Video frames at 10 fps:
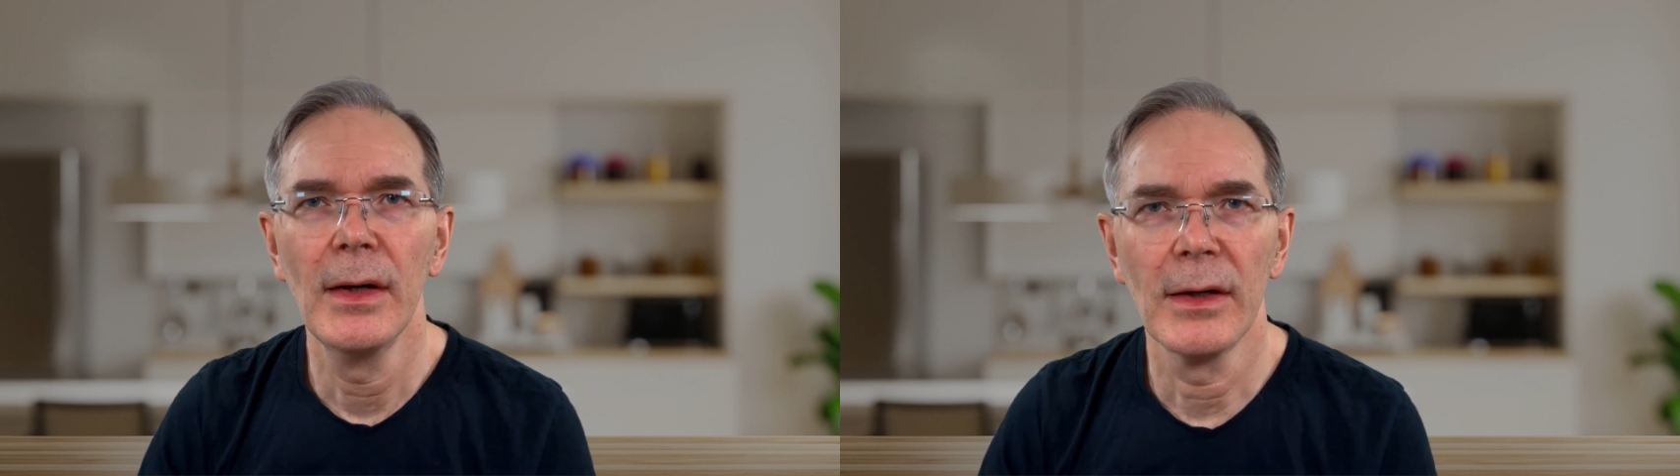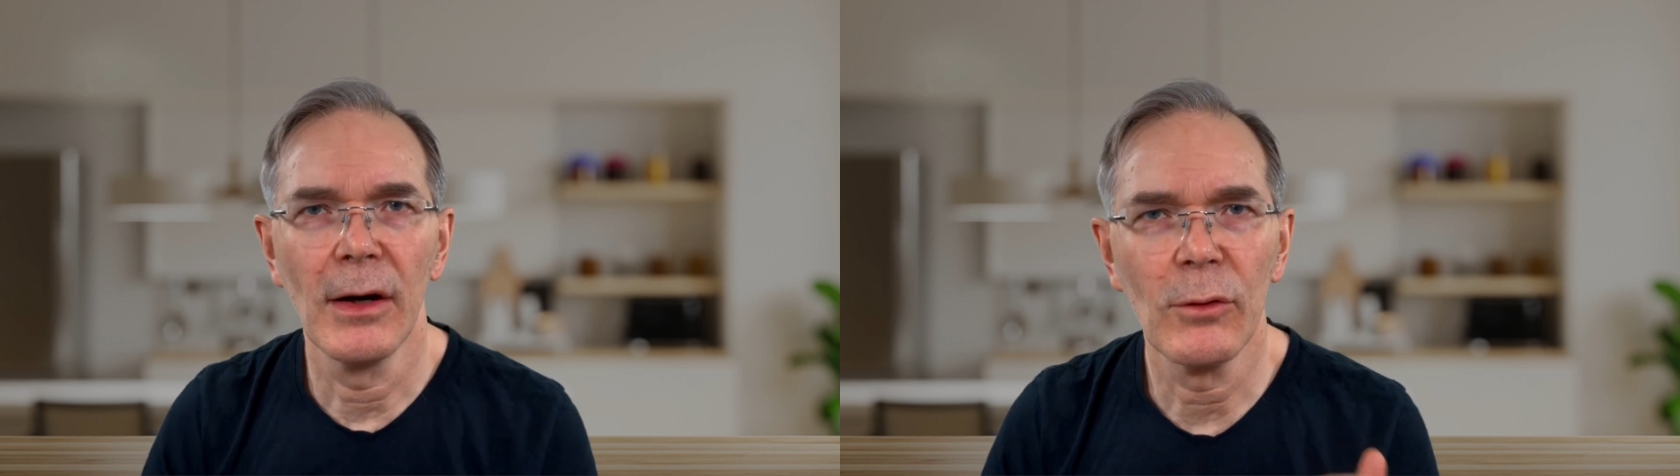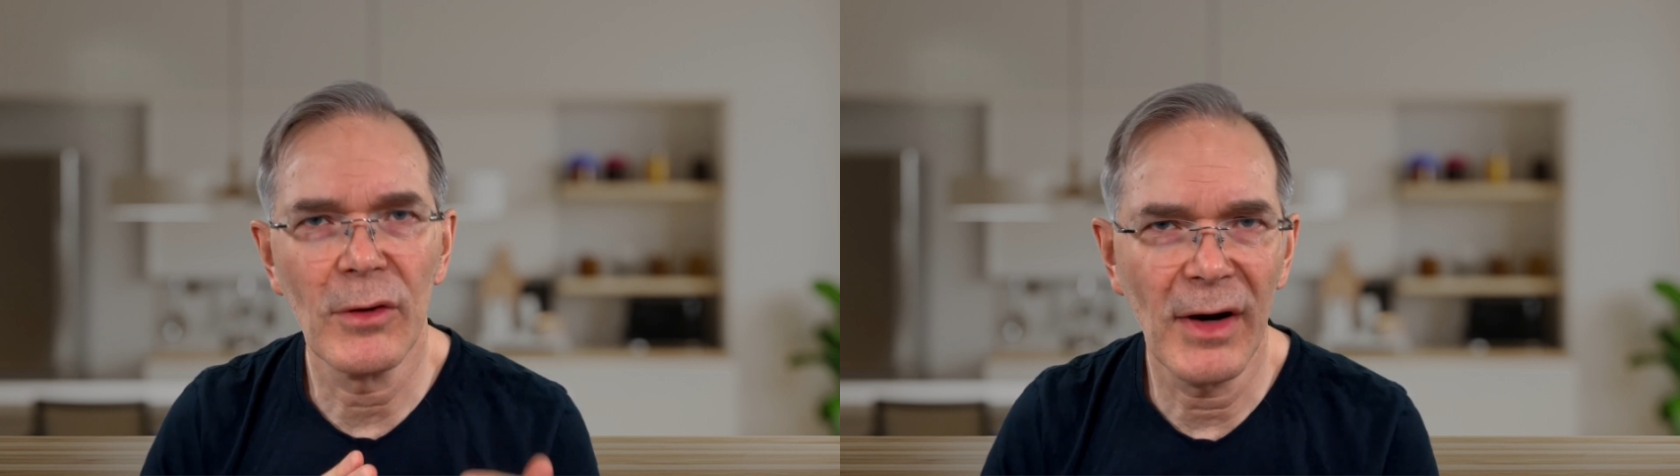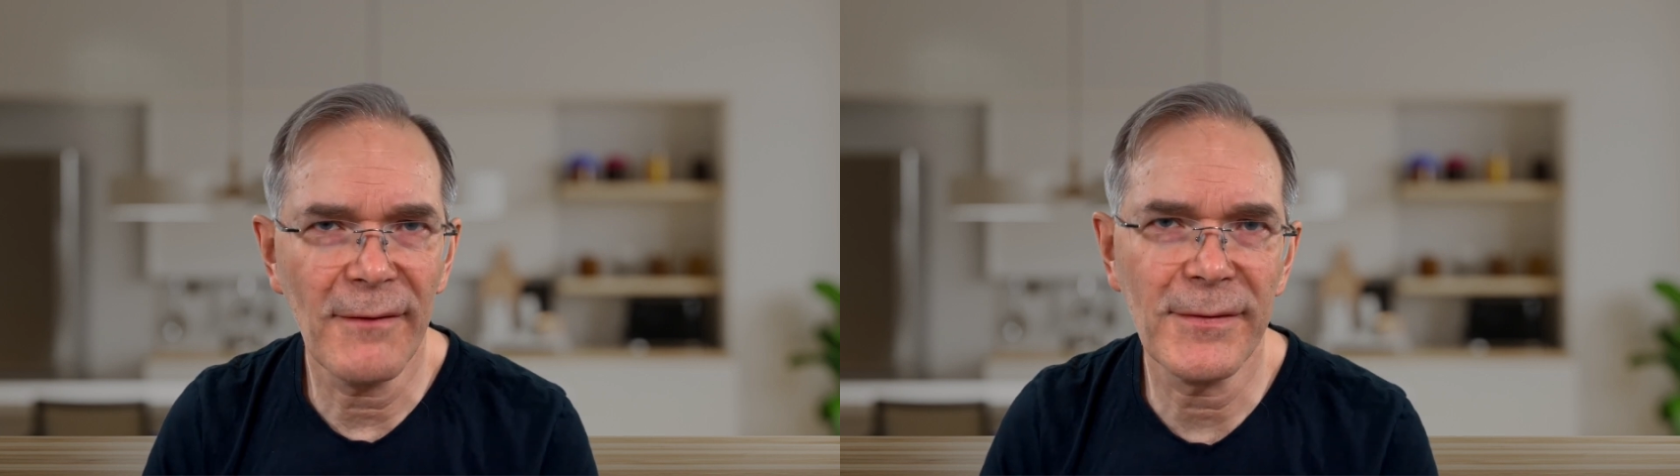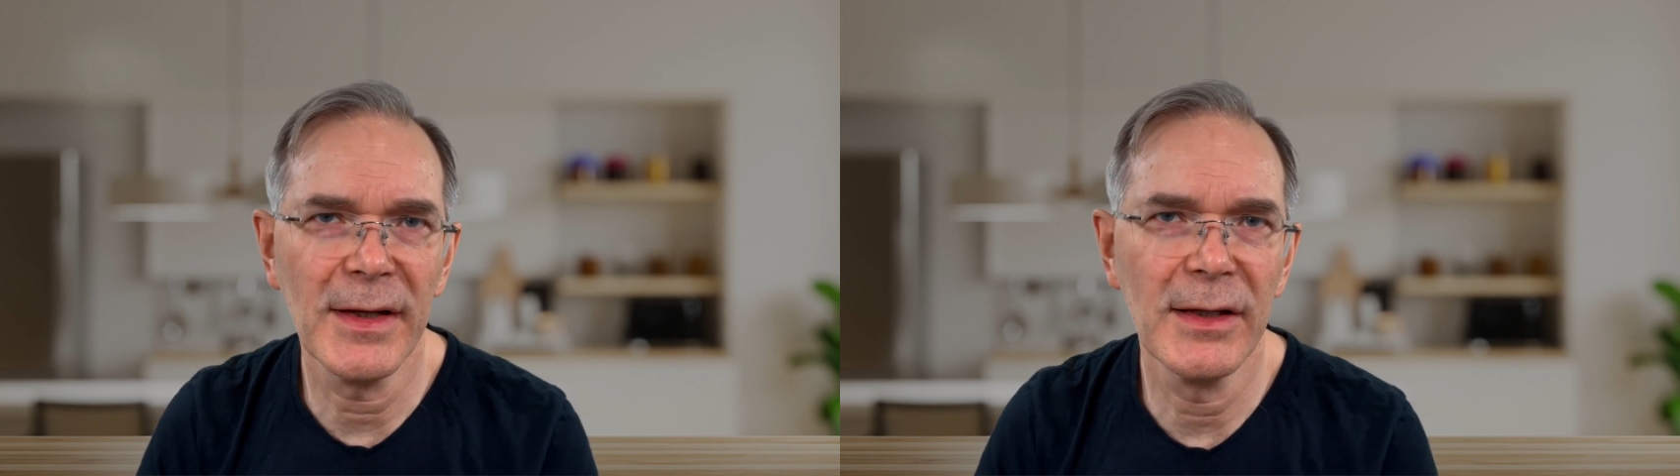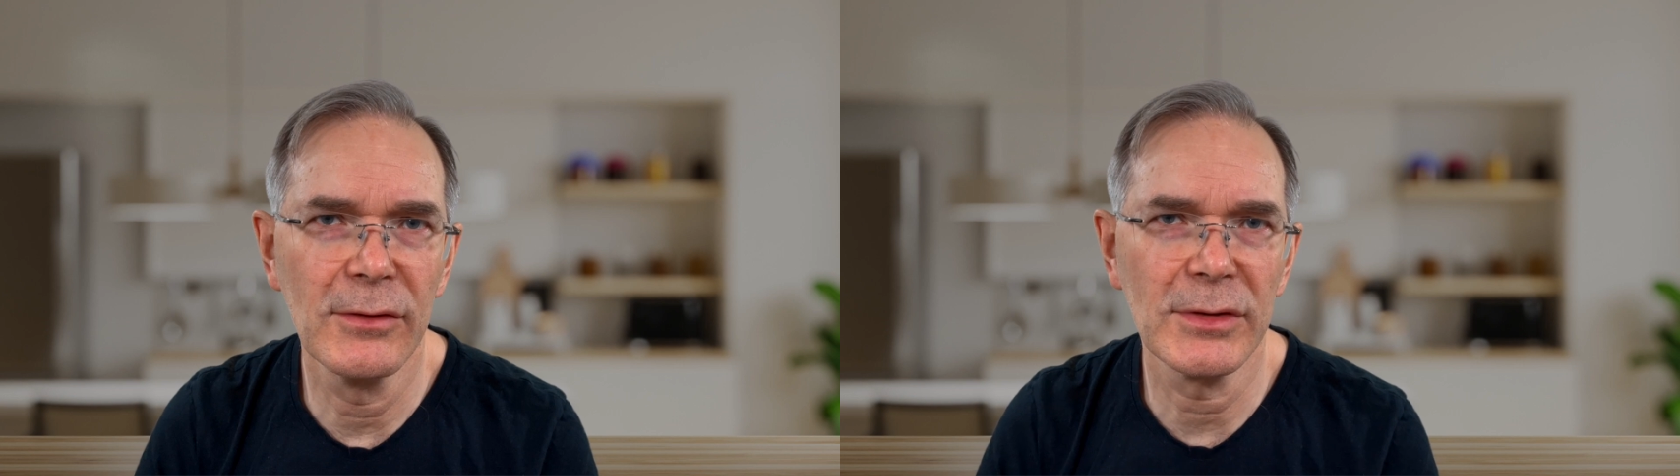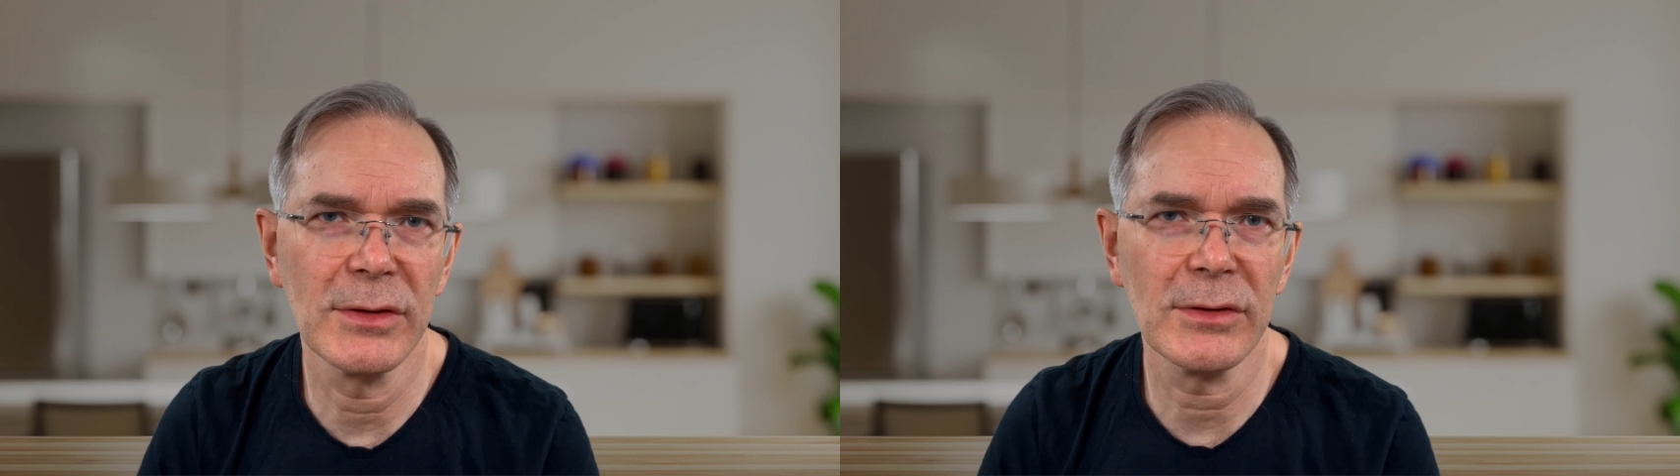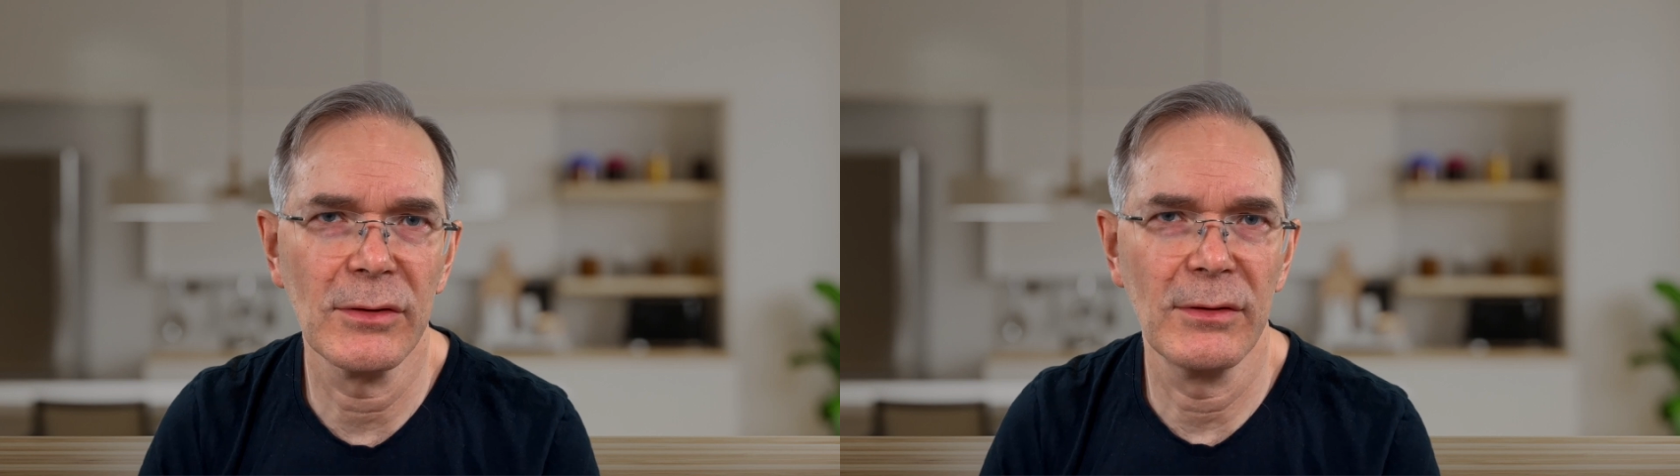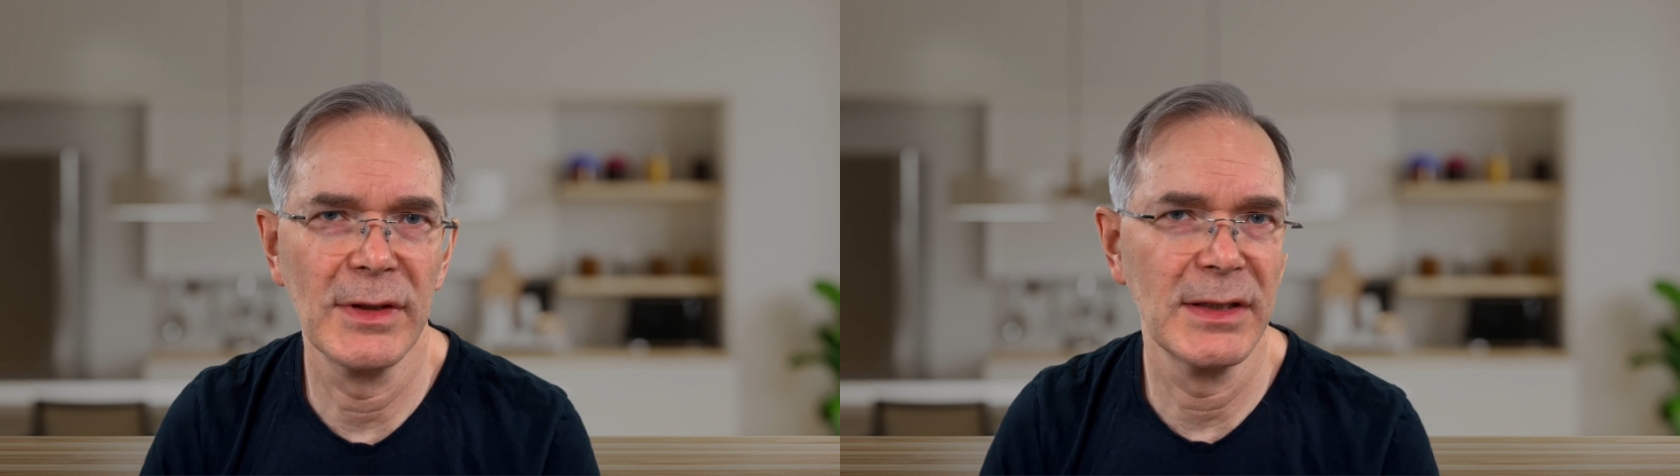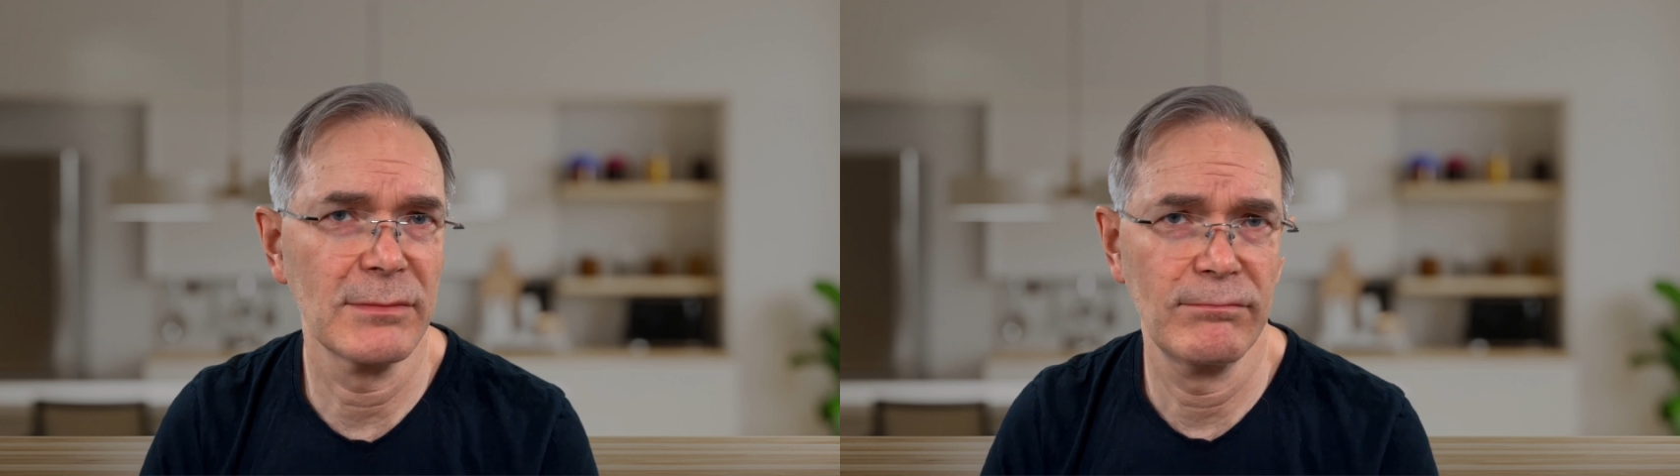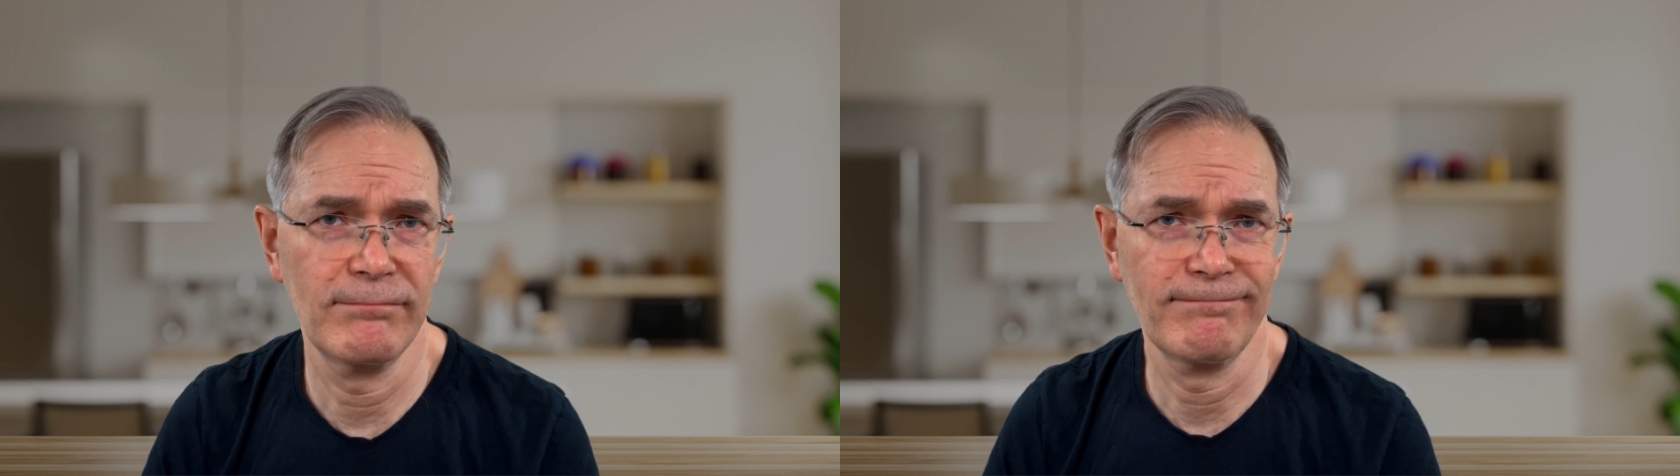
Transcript: Now, crafting user stories